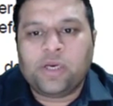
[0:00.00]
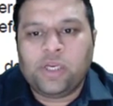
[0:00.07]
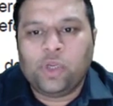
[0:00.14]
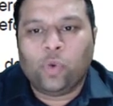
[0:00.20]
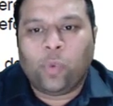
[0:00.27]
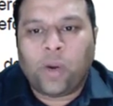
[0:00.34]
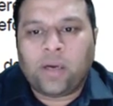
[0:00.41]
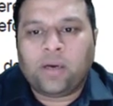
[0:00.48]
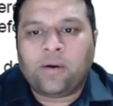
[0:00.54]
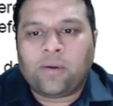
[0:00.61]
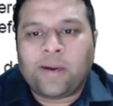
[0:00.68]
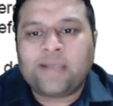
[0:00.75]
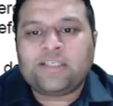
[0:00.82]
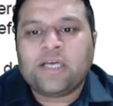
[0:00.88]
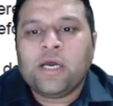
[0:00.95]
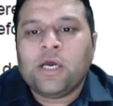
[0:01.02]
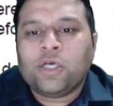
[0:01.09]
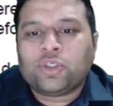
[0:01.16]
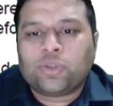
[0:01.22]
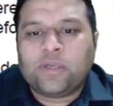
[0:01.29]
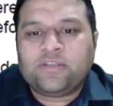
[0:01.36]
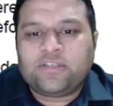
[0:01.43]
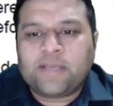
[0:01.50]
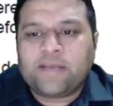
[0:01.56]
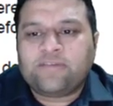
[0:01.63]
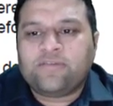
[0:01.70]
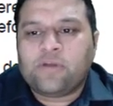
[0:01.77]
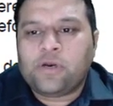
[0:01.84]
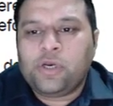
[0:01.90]
the new one, right? So it
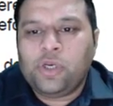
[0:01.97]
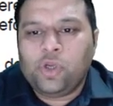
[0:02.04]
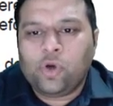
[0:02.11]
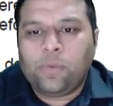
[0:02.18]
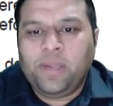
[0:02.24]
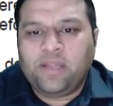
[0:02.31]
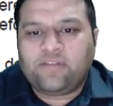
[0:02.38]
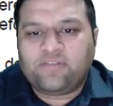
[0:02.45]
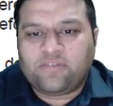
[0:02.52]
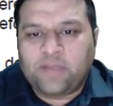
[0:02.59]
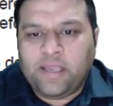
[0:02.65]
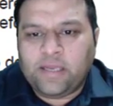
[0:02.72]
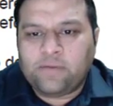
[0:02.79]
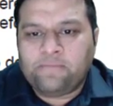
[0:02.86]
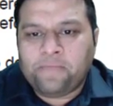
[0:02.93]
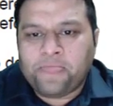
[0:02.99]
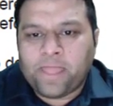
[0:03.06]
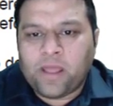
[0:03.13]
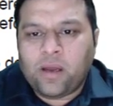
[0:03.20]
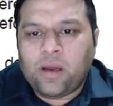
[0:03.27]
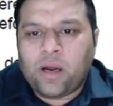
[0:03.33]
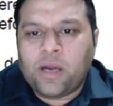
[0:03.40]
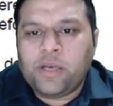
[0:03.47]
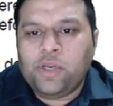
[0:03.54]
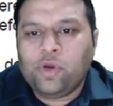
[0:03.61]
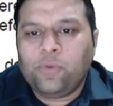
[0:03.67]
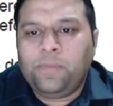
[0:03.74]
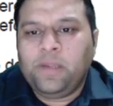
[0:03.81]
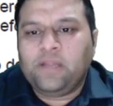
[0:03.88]
says the new beet seed, a
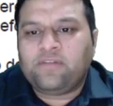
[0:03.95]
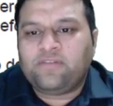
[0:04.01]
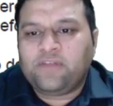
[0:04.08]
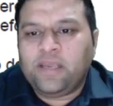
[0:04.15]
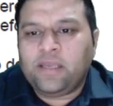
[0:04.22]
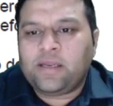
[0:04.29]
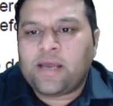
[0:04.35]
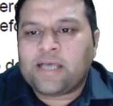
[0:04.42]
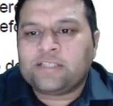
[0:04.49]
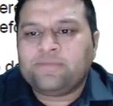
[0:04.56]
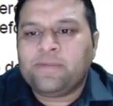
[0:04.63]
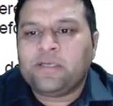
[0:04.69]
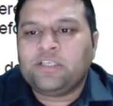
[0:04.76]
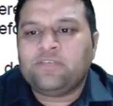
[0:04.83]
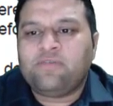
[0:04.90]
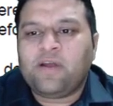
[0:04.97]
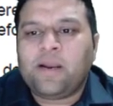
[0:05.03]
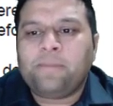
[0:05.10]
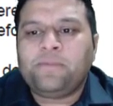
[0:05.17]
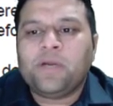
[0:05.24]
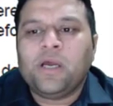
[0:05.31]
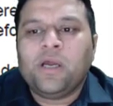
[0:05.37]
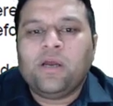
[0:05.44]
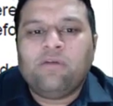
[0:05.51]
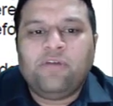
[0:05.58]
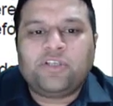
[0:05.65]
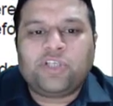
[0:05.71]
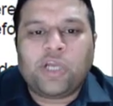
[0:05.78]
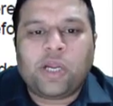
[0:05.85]
new beet seed has been developed
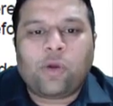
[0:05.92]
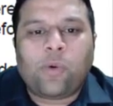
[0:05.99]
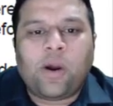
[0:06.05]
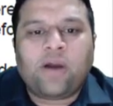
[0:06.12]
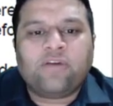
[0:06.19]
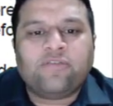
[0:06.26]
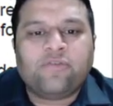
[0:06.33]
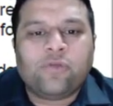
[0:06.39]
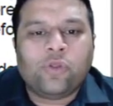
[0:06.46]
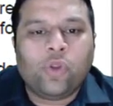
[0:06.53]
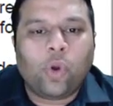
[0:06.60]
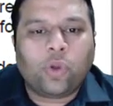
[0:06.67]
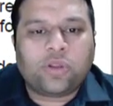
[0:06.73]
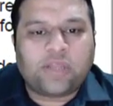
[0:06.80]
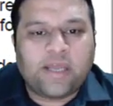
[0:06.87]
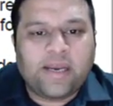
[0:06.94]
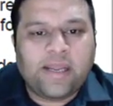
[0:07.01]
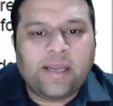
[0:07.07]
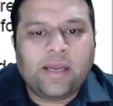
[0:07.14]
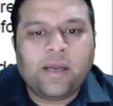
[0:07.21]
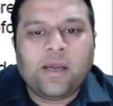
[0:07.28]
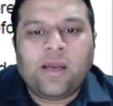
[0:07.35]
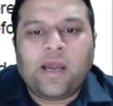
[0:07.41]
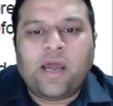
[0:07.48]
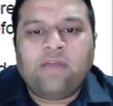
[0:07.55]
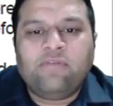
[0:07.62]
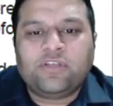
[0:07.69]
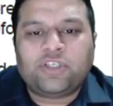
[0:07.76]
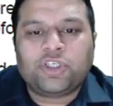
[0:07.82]
which requires no thinning
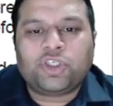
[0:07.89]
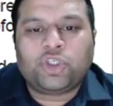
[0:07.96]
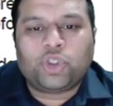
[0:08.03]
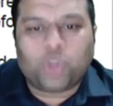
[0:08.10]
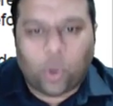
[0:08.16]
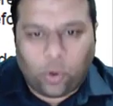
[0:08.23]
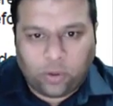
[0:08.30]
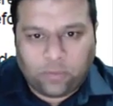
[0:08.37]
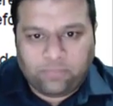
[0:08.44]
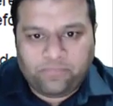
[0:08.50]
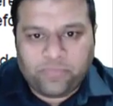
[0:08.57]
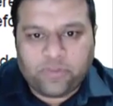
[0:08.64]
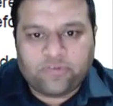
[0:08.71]
and which is sown